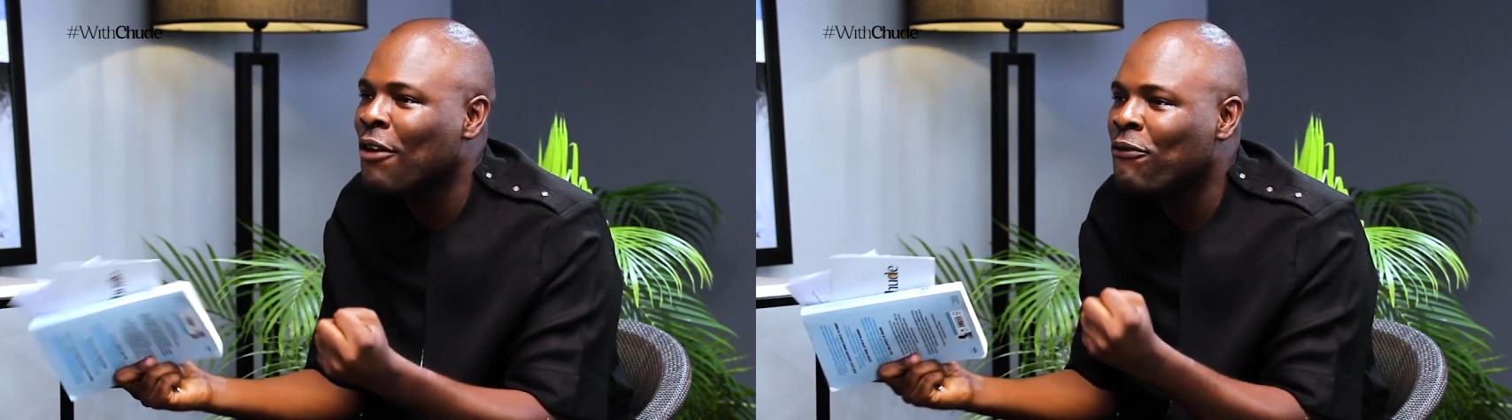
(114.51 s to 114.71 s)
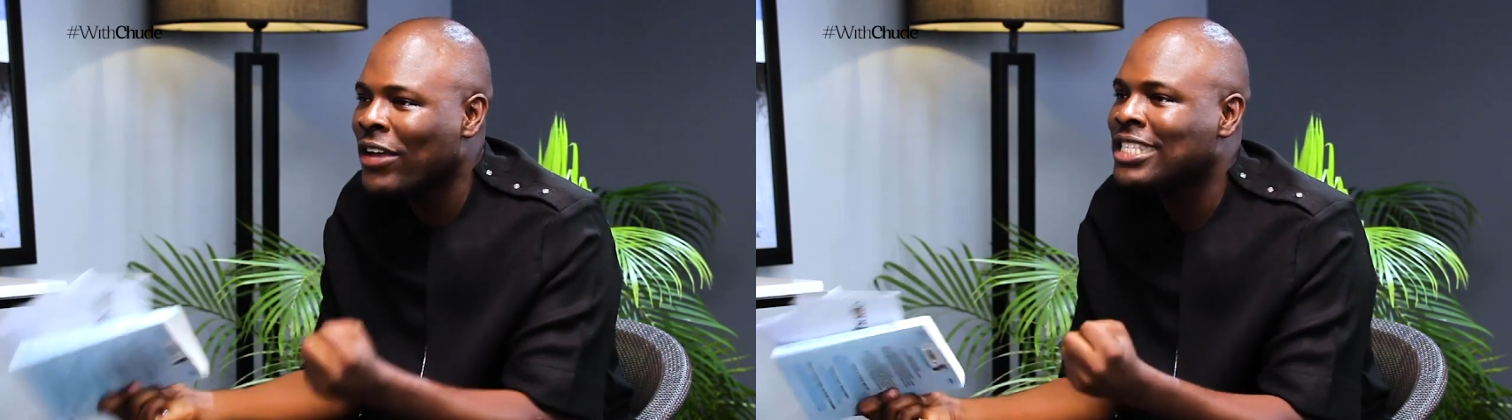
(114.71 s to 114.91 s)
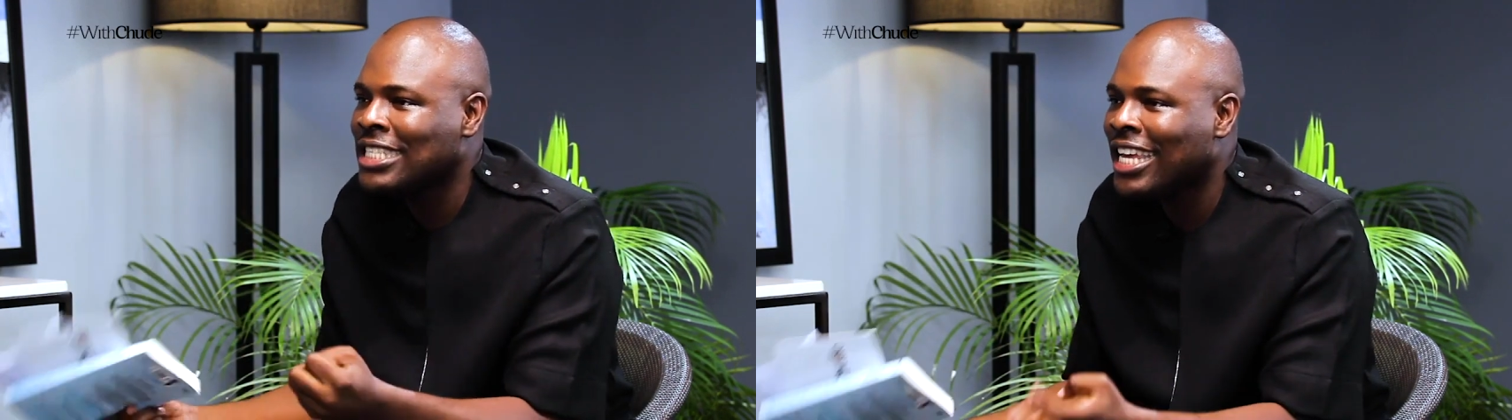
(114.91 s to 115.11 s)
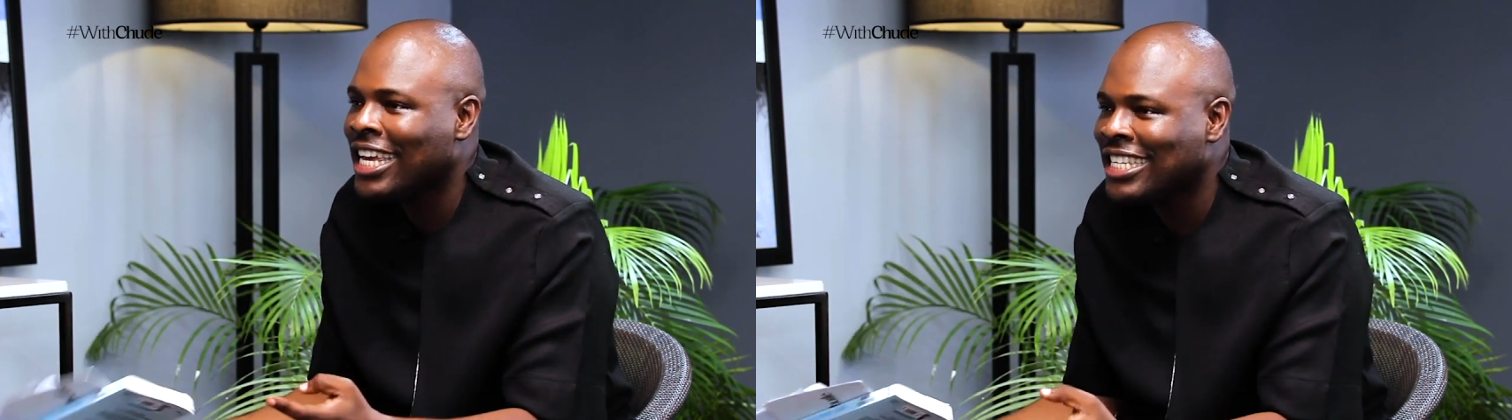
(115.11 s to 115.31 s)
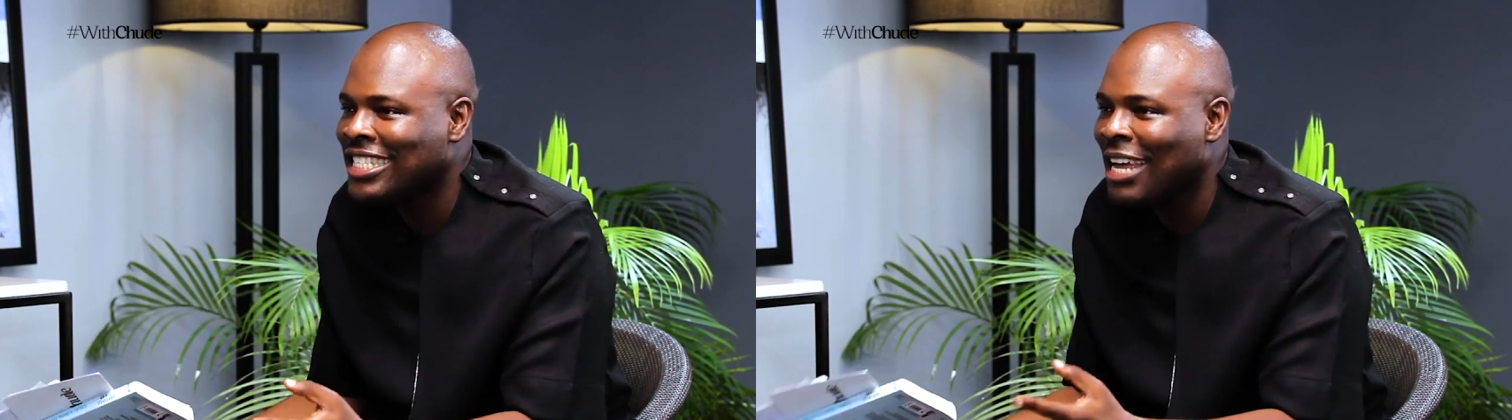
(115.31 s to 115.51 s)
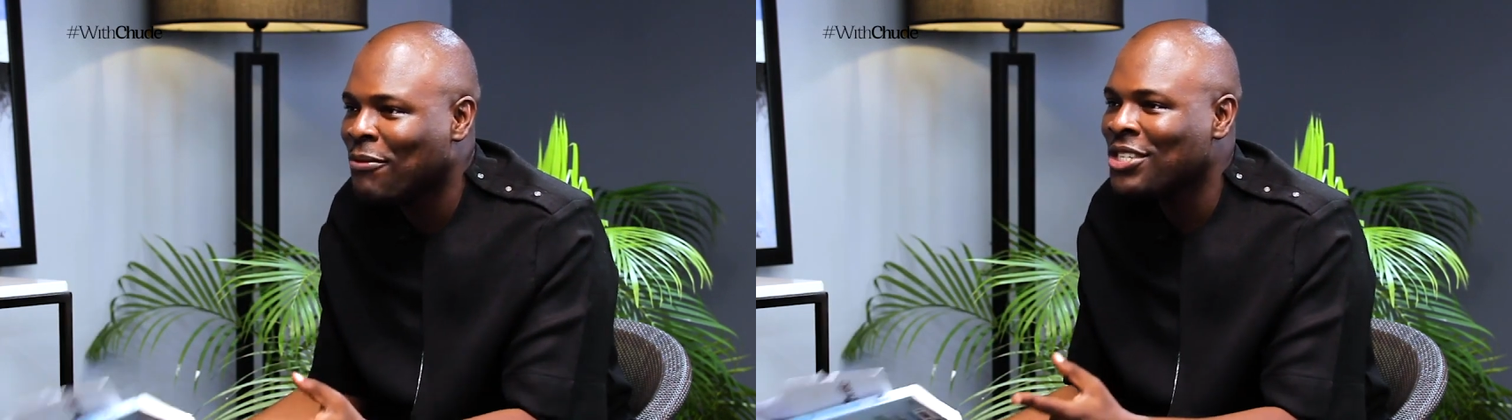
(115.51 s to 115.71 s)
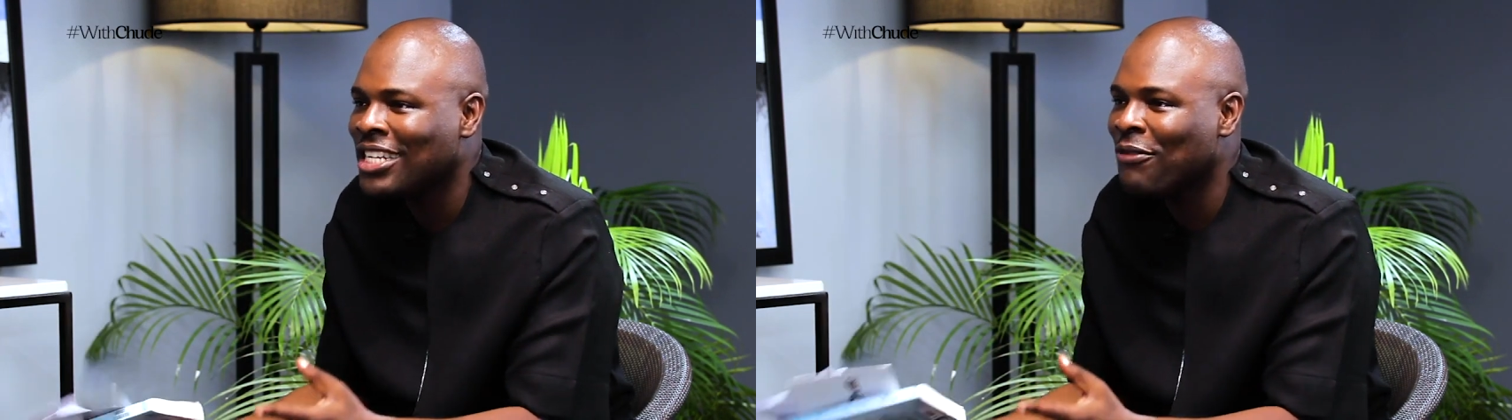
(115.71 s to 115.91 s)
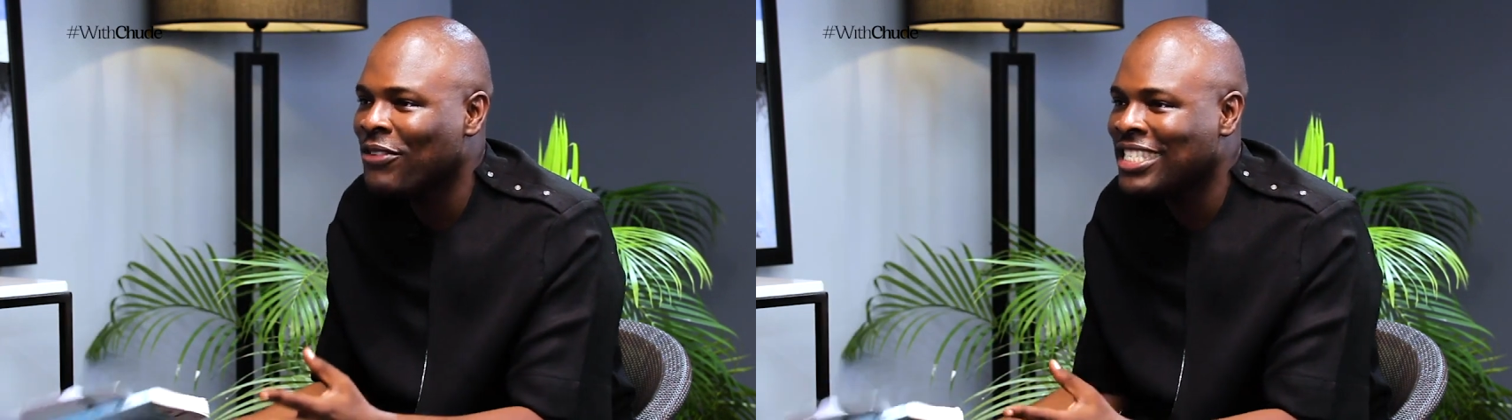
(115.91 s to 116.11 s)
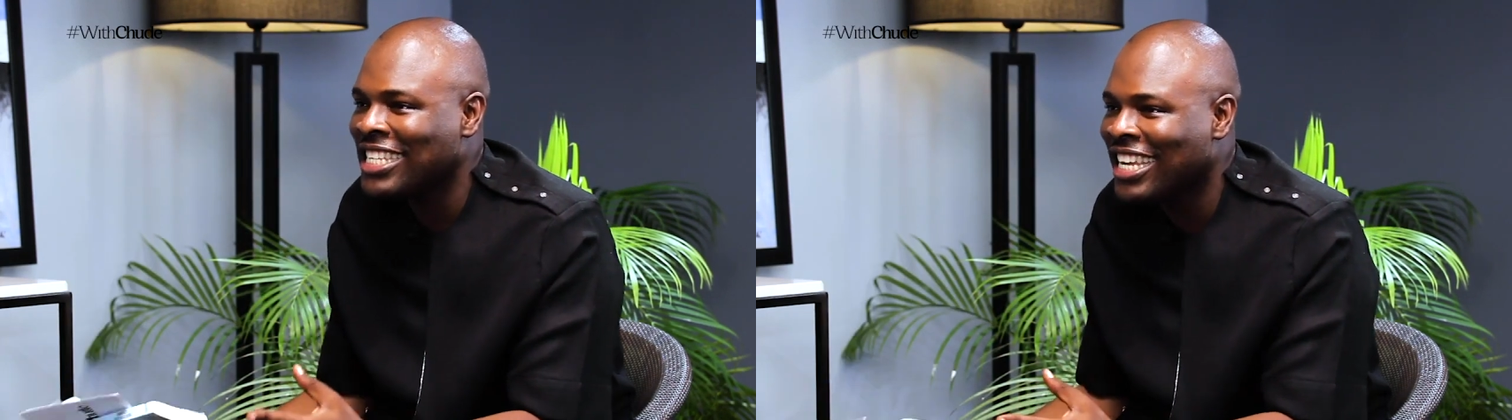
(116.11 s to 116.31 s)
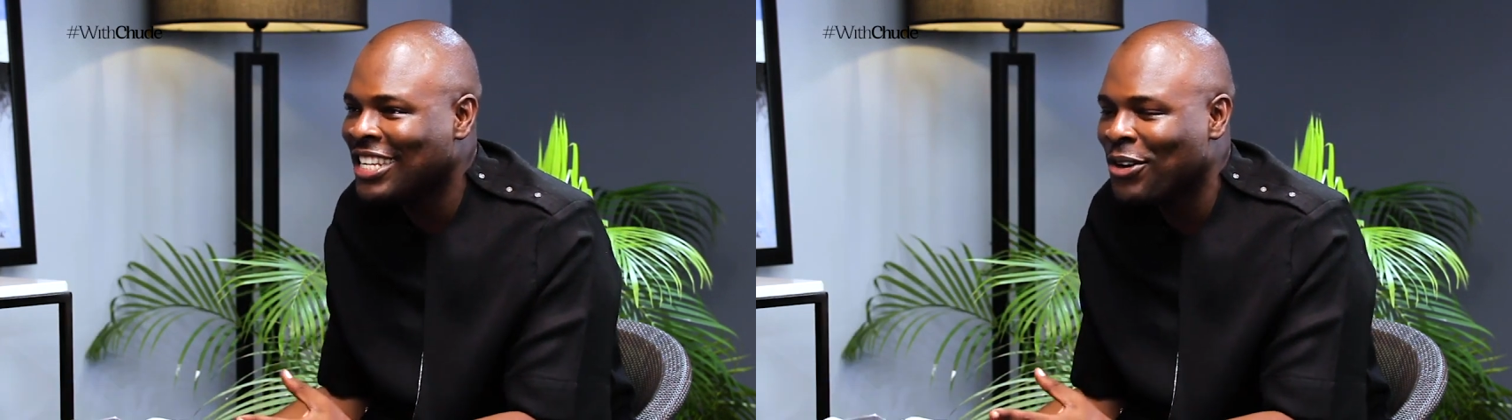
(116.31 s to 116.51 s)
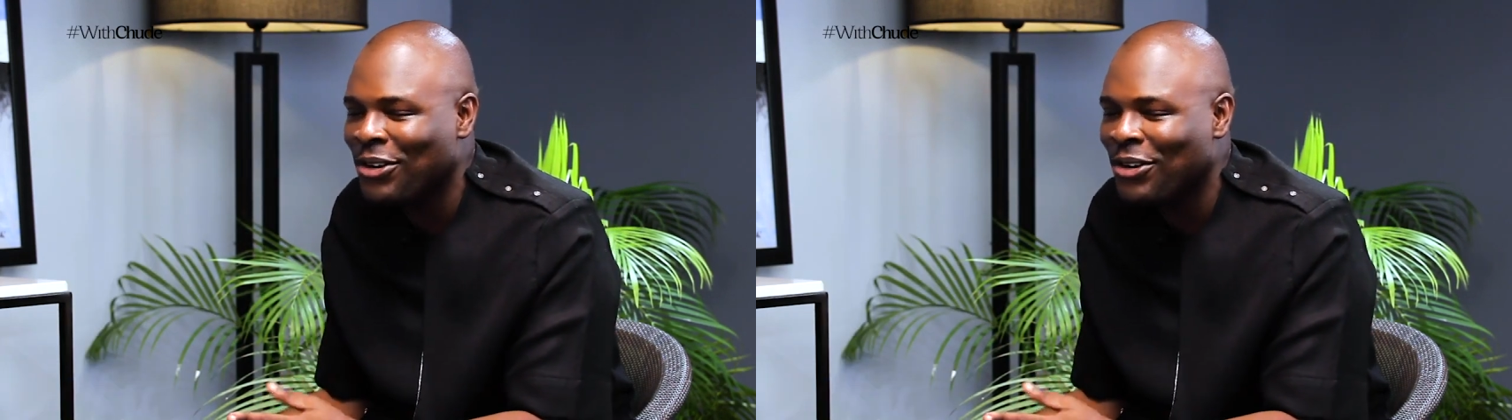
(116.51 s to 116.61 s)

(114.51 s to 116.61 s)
first aid, emotional first aid